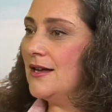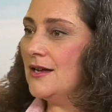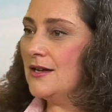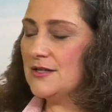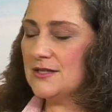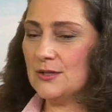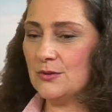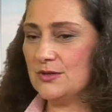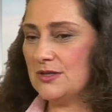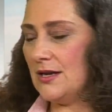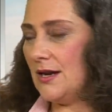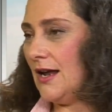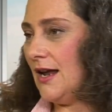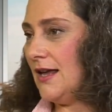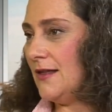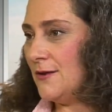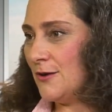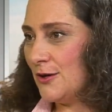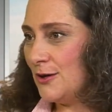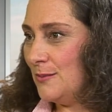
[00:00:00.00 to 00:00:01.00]
So today
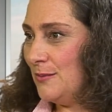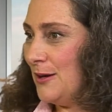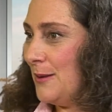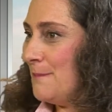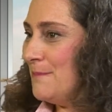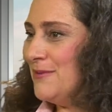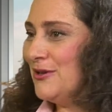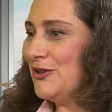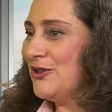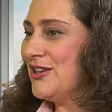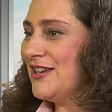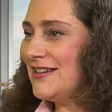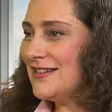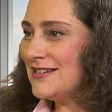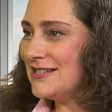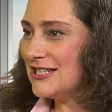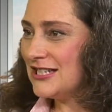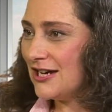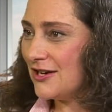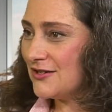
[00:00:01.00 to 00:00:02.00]
there could be 1
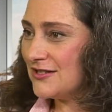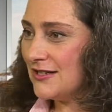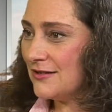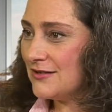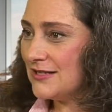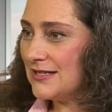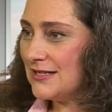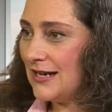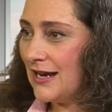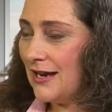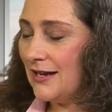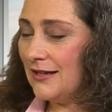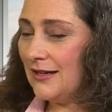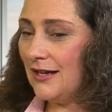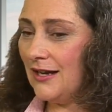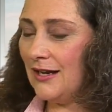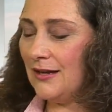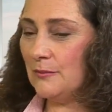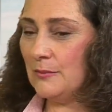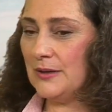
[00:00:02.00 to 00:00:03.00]
million shares
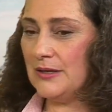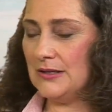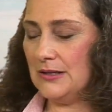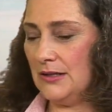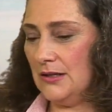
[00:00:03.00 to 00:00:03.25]
outstanding, but